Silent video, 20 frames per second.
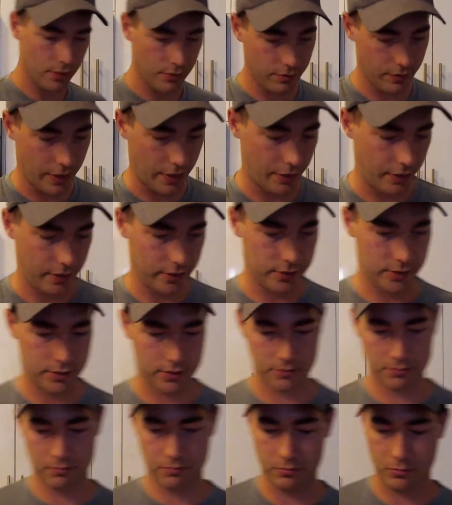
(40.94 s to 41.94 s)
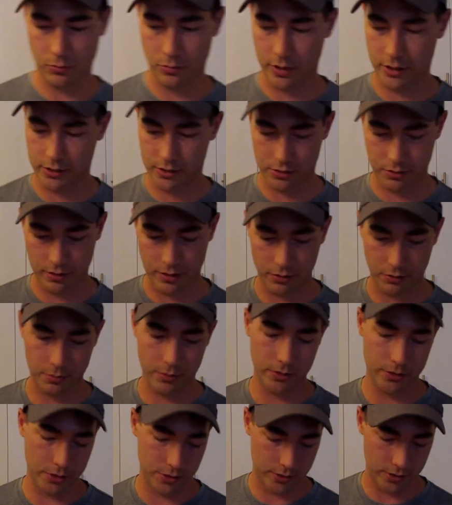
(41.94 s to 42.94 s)
Various ways to do that would
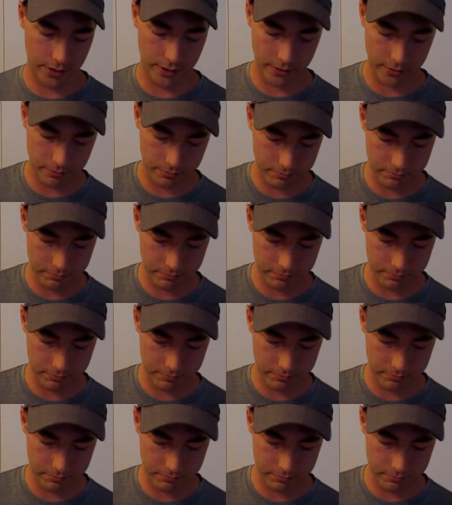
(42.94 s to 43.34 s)
be just like,